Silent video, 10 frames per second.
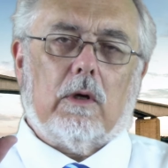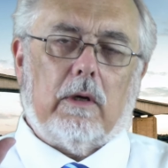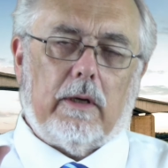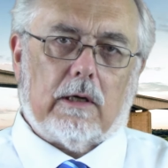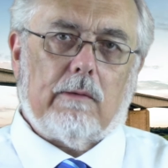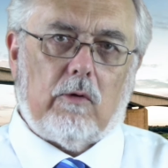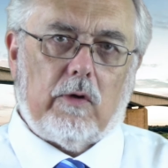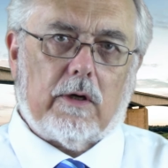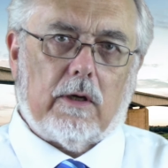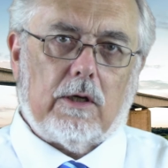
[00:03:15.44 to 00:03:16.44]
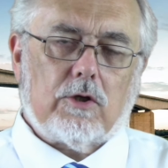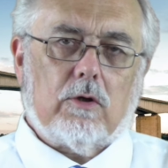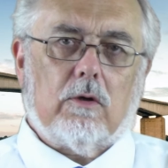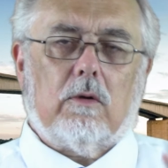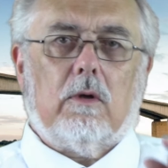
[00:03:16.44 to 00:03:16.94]
Clear
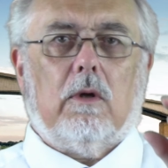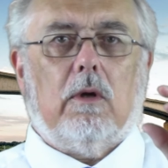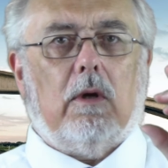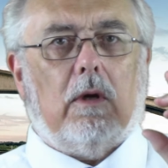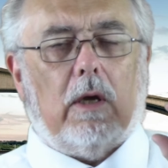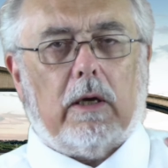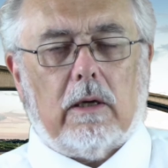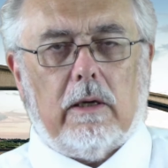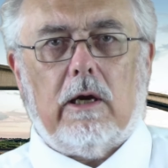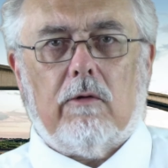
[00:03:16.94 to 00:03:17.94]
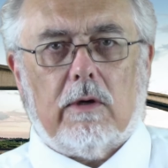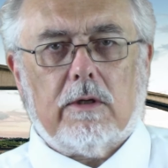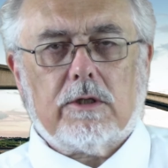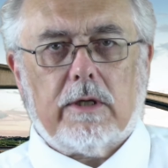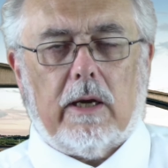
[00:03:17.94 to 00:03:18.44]
communication, a clear
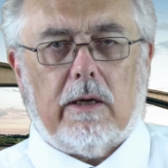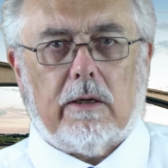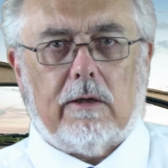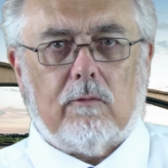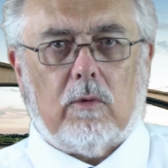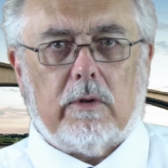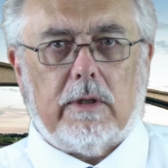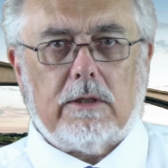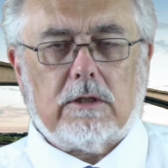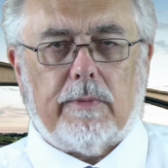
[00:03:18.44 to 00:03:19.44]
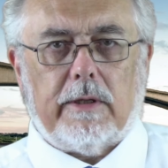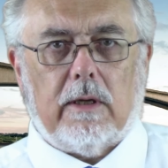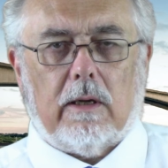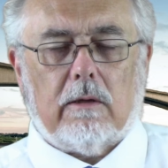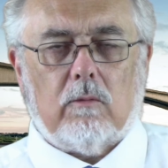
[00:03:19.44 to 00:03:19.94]
understanding of what needs to be
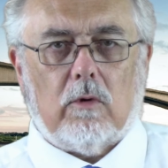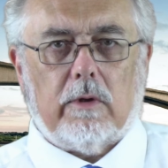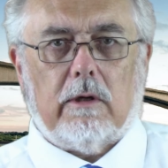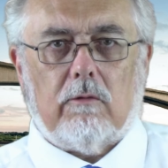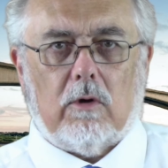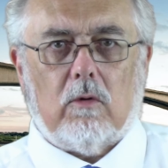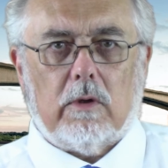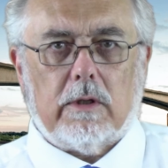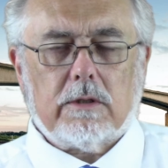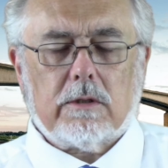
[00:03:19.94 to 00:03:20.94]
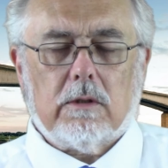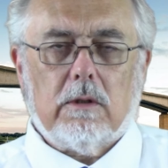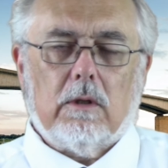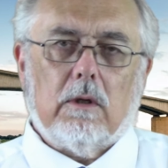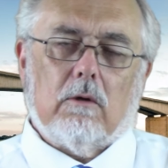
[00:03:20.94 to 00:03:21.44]
done and what their role is,
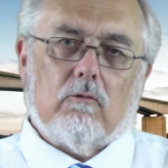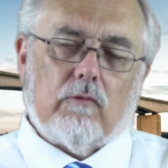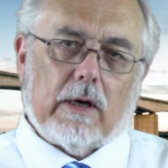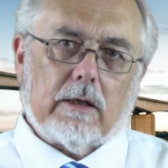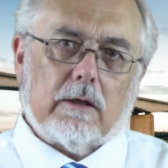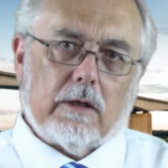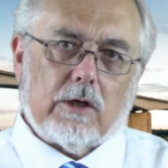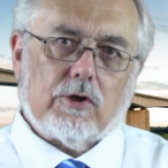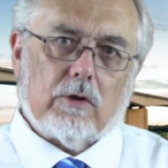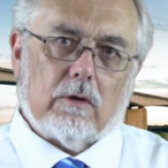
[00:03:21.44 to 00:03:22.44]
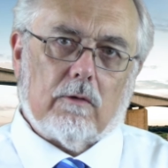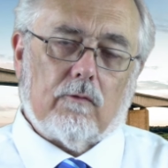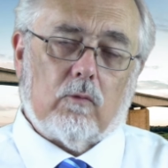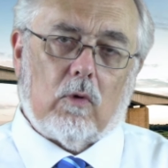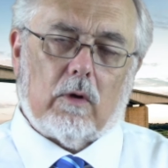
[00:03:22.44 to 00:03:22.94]
recognition
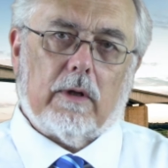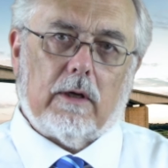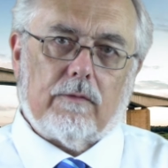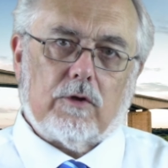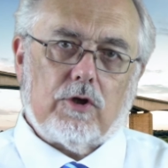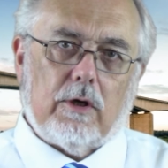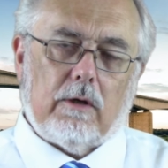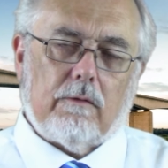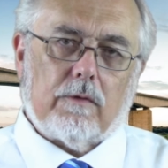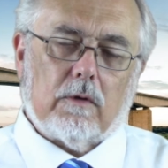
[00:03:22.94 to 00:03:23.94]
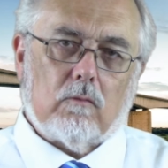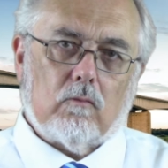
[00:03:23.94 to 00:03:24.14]
of what they've achieved,